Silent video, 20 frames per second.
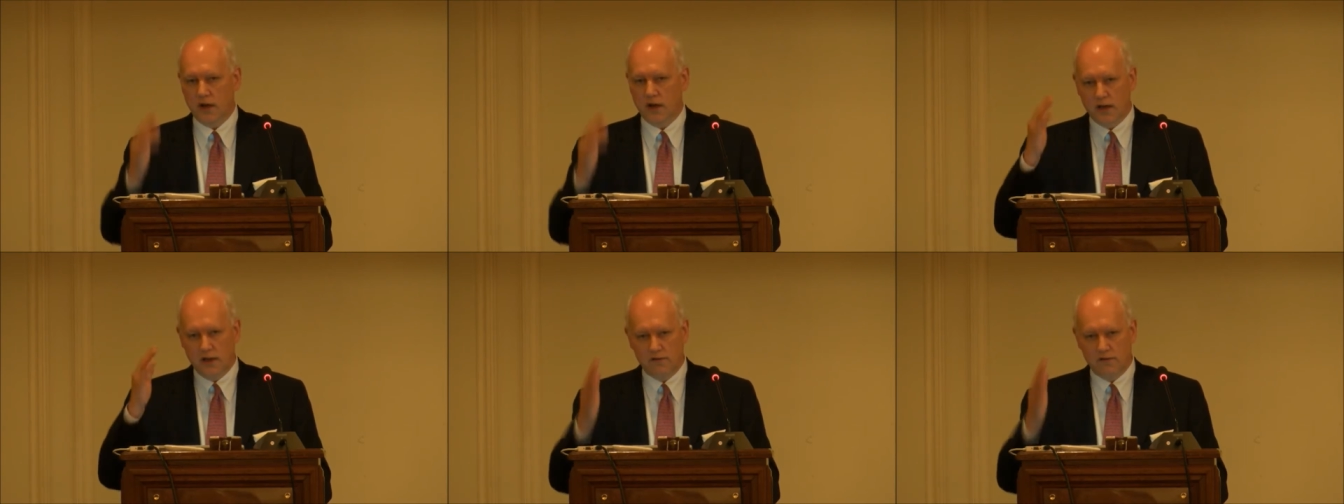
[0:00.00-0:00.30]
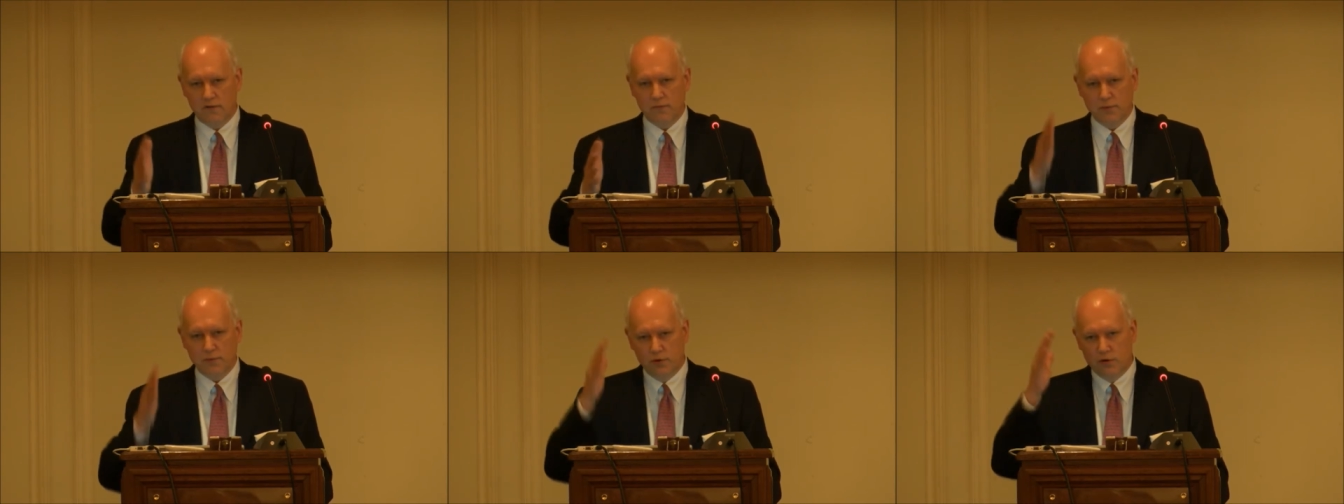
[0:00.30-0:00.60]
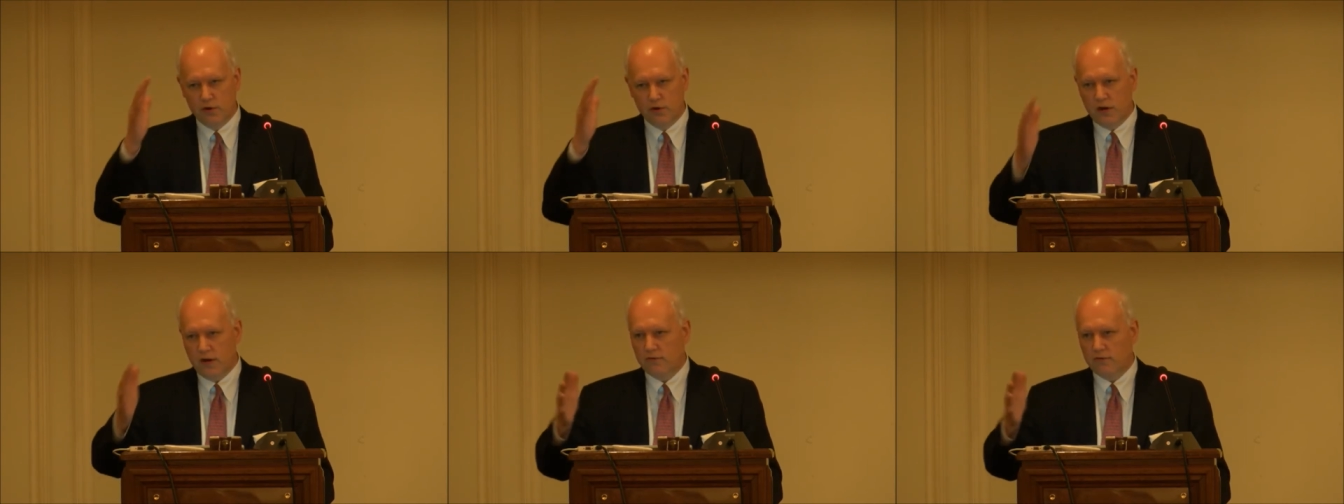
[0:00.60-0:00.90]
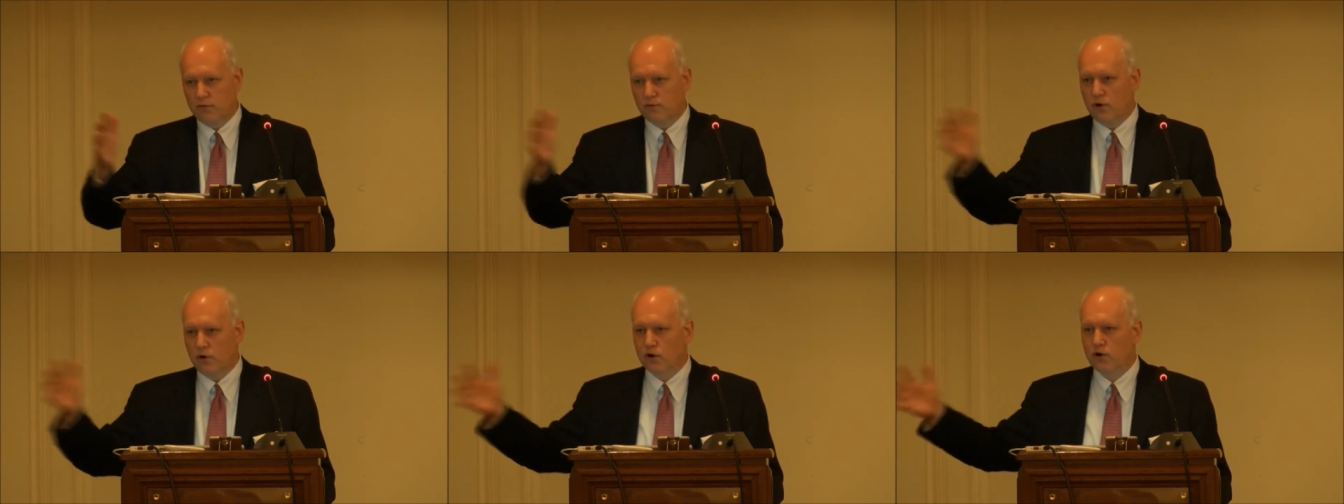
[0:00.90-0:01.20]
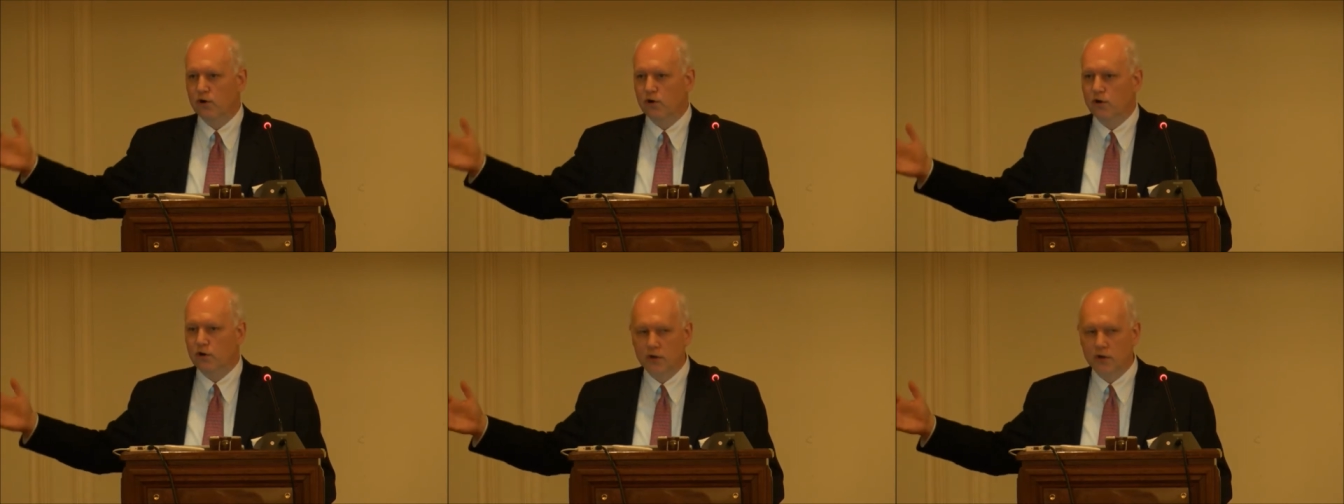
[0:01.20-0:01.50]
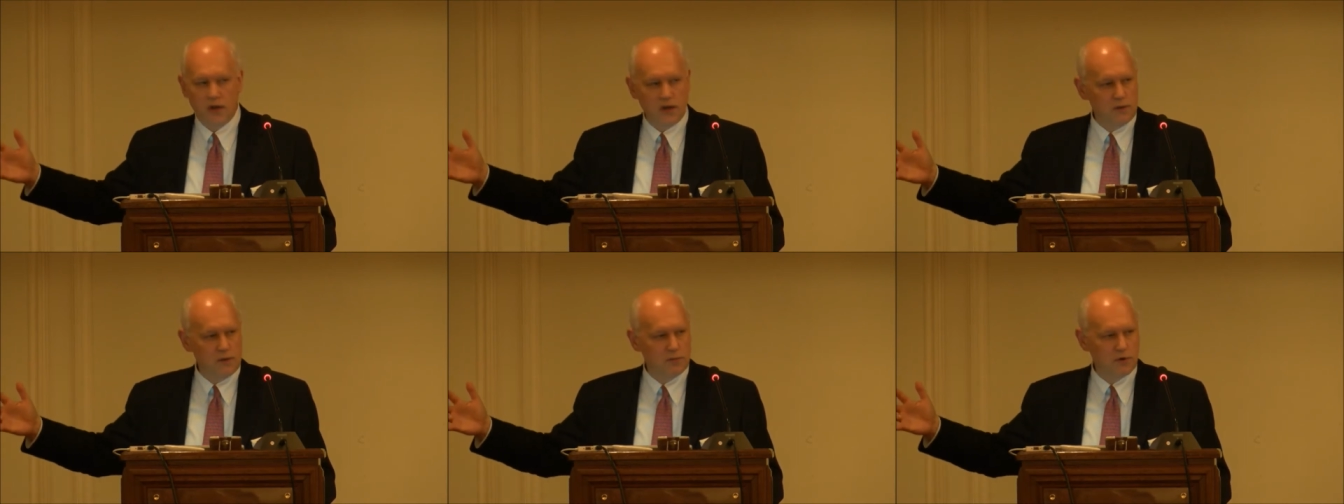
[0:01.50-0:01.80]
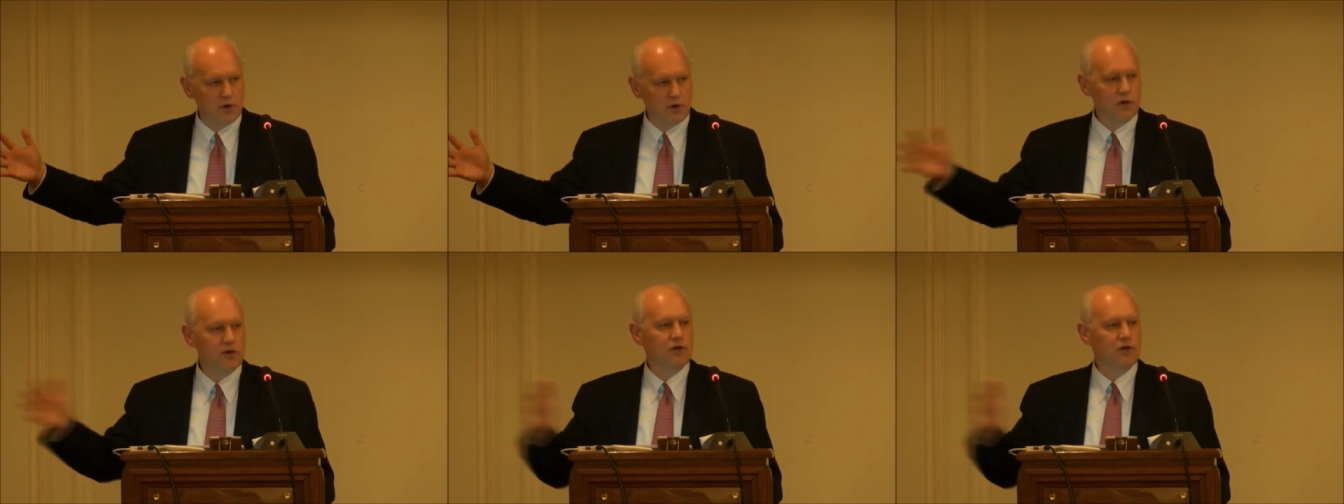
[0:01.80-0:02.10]
Like Liverpool, you never walk alone
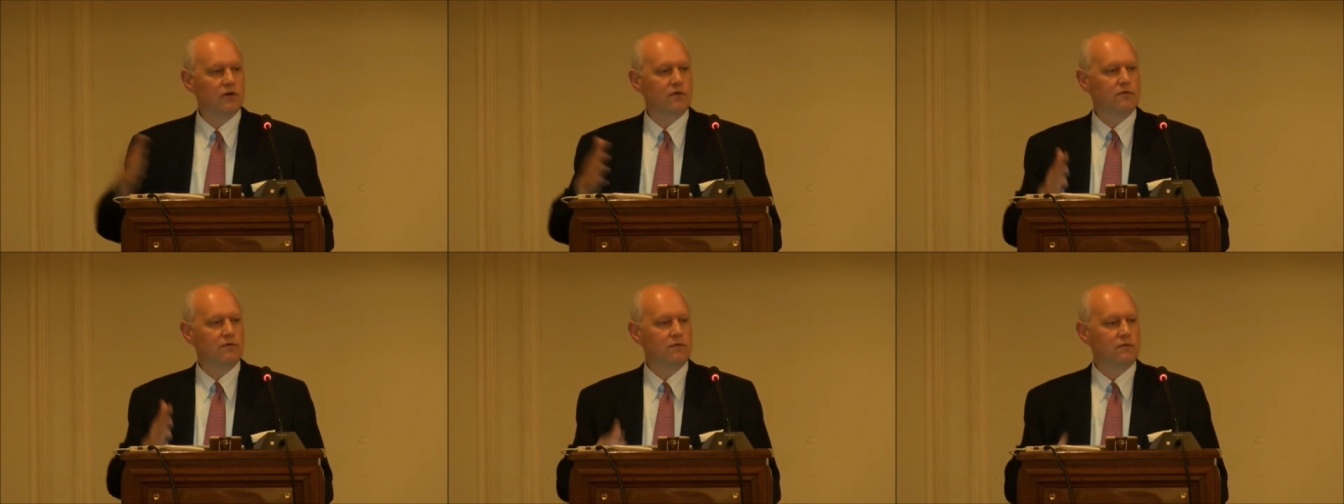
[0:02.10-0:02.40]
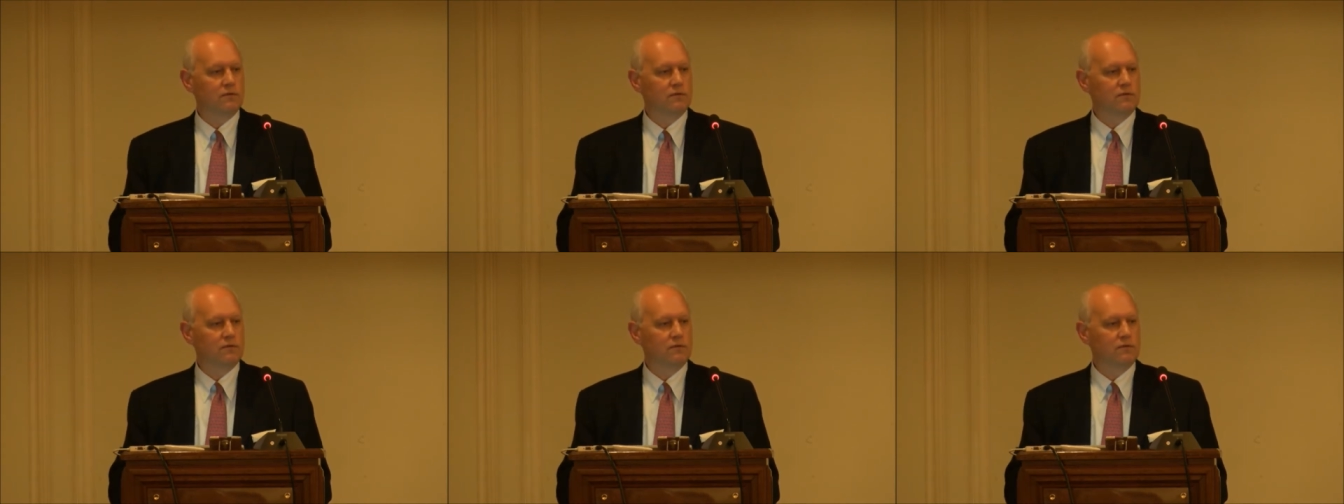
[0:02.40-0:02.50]
anymore, you know?